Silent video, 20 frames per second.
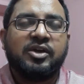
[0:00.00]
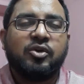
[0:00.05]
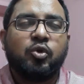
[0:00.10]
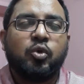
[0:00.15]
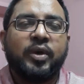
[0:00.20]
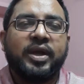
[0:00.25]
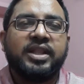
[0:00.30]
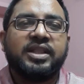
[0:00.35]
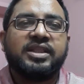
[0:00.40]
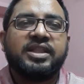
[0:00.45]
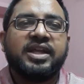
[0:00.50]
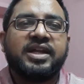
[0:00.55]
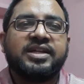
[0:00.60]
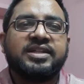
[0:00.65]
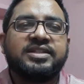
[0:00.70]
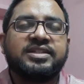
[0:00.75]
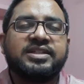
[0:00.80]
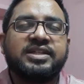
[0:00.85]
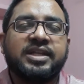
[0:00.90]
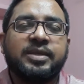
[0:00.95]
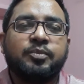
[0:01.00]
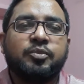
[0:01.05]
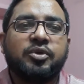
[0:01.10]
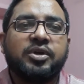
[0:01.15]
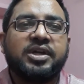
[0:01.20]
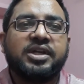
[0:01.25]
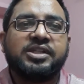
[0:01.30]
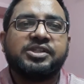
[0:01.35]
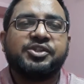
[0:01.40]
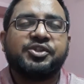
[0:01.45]
When there is
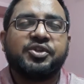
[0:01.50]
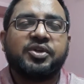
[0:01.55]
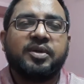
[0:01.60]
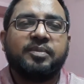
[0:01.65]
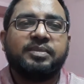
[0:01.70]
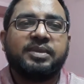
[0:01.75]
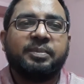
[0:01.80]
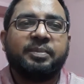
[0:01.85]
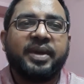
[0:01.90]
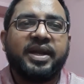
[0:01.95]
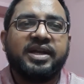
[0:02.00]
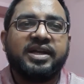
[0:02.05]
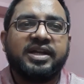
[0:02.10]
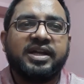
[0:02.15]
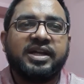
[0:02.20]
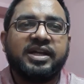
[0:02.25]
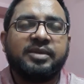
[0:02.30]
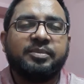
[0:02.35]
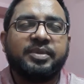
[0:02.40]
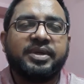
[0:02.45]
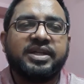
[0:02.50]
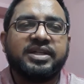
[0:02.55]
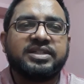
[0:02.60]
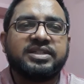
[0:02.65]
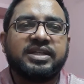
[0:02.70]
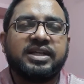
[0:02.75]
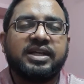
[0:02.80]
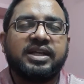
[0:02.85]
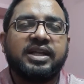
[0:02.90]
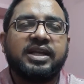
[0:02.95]
depolarization of the pancreatic beta
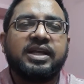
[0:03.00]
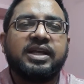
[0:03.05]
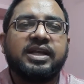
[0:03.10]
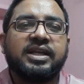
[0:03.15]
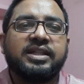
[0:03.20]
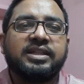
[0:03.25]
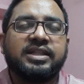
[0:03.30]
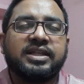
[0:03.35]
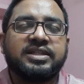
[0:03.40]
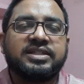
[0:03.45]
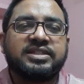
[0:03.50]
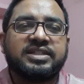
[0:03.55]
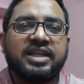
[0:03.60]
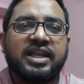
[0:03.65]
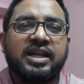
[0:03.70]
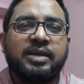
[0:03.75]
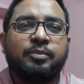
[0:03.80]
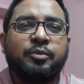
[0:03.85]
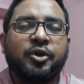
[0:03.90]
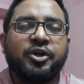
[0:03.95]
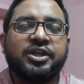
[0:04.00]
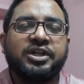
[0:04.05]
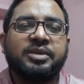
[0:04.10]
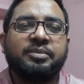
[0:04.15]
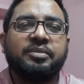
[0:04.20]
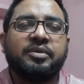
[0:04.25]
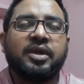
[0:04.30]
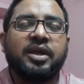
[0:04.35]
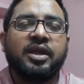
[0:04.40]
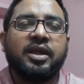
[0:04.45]
cell, the cell
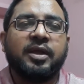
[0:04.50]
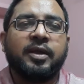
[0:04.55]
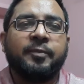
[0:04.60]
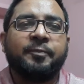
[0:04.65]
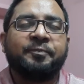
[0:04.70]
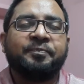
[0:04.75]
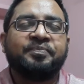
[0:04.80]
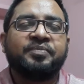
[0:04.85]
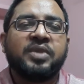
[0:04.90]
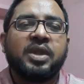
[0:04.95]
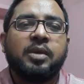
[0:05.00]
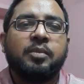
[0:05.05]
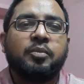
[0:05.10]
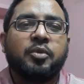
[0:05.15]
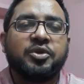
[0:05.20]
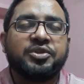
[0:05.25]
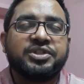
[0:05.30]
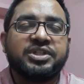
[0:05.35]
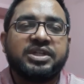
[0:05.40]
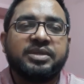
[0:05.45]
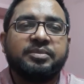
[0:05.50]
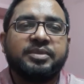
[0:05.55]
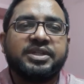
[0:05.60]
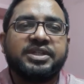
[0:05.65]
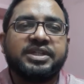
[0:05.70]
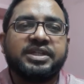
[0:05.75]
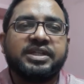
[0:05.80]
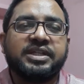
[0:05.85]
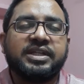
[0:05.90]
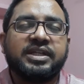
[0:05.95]

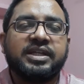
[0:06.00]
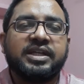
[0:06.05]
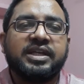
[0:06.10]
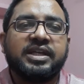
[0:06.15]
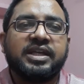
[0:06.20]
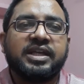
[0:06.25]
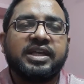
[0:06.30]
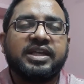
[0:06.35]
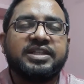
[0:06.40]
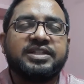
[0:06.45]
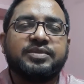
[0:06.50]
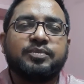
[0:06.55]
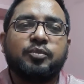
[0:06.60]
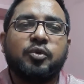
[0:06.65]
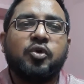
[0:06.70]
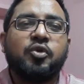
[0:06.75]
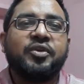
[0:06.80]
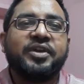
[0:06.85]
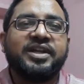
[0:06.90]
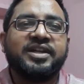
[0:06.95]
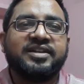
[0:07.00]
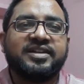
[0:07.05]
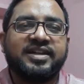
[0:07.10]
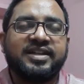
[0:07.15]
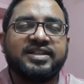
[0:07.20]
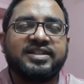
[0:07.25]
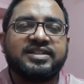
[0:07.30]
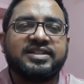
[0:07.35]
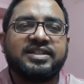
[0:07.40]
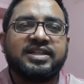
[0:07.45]
positivity is more
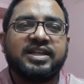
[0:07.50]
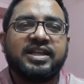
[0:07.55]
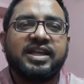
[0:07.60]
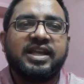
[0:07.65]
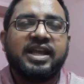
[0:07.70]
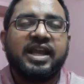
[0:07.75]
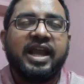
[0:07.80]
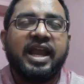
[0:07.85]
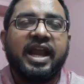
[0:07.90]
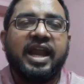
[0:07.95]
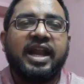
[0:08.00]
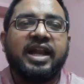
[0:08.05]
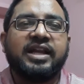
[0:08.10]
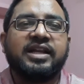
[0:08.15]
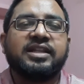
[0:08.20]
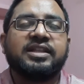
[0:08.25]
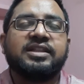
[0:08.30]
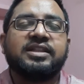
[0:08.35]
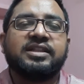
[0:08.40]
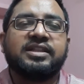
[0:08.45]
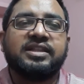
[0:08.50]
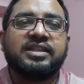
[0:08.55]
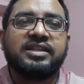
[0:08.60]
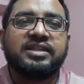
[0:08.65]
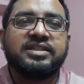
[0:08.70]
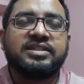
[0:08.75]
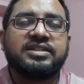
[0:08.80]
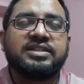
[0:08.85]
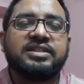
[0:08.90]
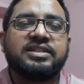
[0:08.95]
increased, and
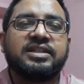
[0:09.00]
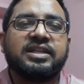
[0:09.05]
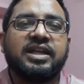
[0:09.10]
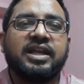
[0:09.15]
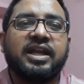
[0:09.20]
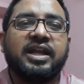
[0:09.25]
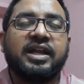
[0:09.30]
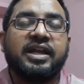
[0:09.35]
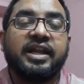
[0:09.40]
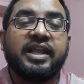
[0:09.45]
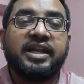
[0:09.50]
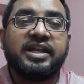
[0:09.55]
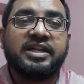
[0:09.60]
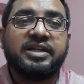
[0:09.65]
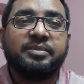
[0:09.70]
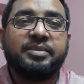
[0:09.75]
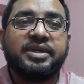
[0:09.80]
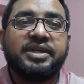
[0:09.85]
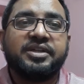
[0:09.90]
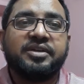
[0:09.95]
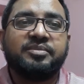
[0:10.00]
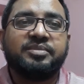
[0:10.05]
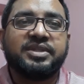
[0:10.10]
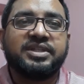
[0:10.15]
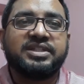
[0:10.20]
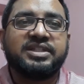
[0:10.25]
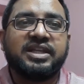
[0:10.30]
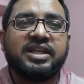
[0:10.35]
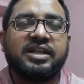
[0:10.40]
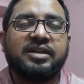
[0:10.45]
this negativity of the
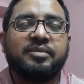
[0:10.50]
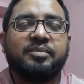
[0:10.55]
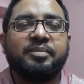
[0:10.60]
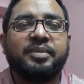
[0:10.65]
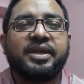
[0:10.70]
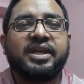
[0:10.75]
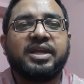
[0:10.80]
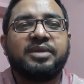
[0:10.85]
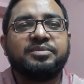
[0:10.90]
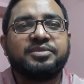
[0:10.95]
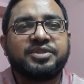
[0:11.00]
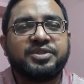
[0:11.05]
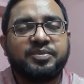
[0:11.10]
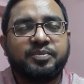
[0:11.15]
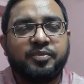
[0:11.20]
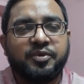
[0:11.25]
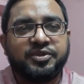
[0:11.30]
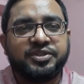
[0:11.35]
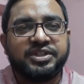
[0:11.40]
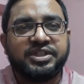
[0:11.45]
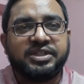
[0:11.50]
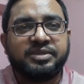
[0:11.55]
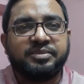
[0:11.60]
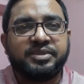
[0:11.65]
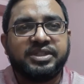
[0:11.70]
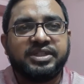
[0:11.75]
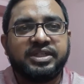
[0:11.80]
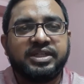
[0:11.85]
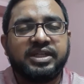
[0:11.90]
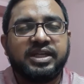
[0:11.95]
cell becomes
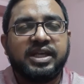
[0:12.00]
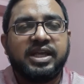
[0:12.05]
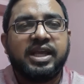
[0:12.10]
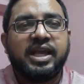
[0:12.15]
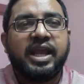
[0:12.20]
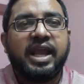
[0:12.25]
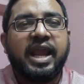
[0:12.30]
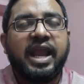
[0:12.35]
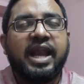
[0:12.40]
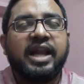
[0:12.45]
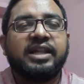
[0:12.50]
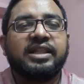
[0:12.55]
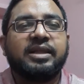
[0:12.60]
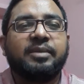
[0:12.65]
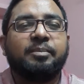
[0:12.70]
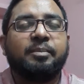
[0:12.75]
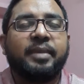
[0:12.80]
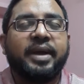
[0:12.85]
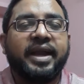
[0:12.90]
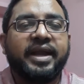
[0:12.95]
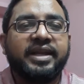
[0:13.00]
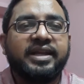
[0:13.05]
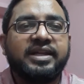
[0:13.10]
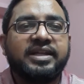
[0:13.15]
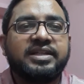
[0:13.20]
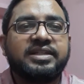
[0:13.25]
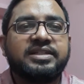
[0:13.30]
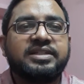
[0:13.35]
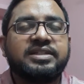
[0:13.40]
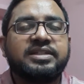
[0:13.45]
positivity, and the
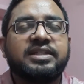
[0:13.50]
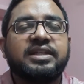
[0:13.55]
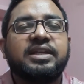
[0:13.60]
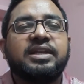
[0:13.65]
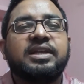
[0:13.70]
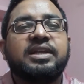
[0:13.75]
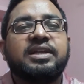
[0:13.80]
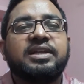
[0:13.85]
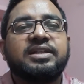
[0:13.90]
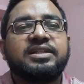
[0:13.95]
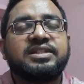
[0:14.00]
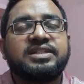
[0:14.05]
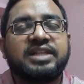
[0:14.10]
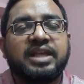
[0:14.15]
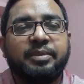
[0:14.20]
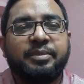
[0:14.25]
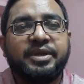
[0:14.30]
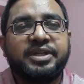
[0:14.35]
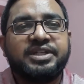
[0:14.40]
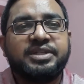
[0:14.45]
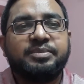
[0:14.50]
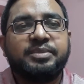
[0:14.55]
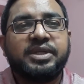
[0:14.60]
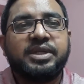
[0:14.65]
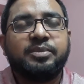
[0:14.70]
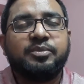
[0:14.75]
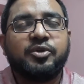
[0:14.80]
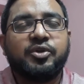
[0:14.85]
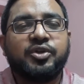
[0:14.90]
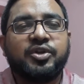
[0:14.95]
minus 70
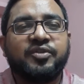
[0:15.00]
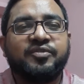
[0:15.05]
millivolt